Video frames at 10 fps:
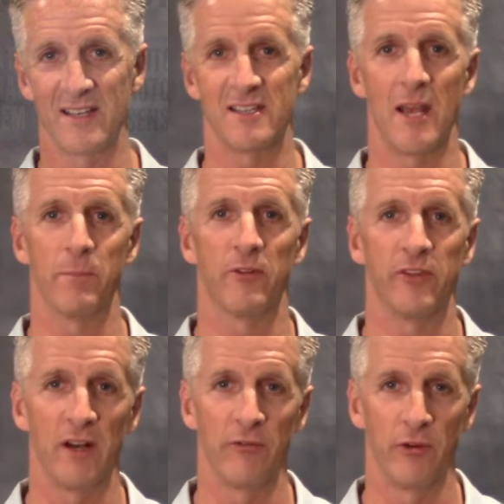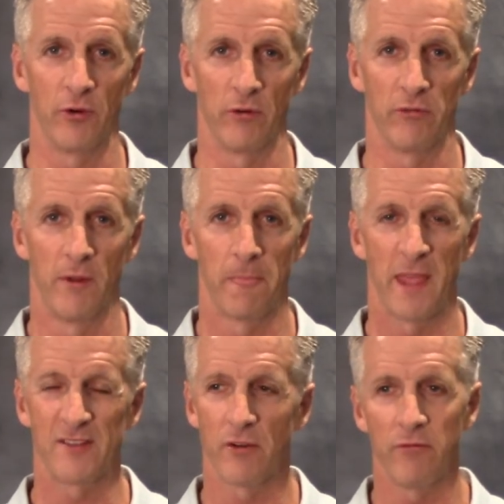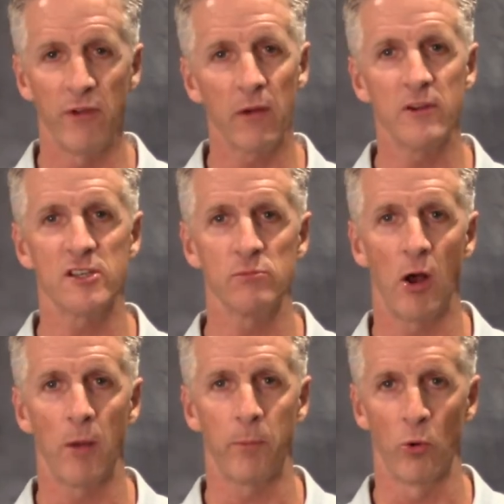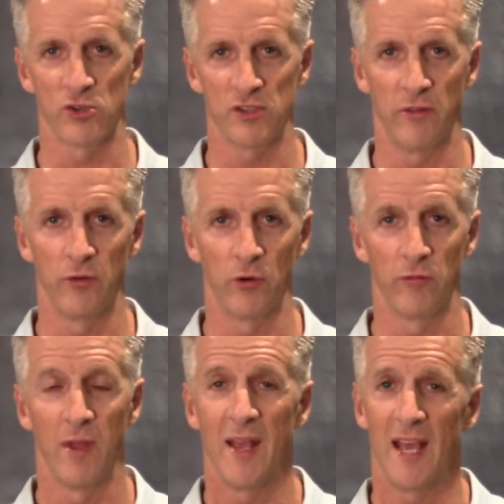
than 10% of the nerve. It's a very small portion of the nerve.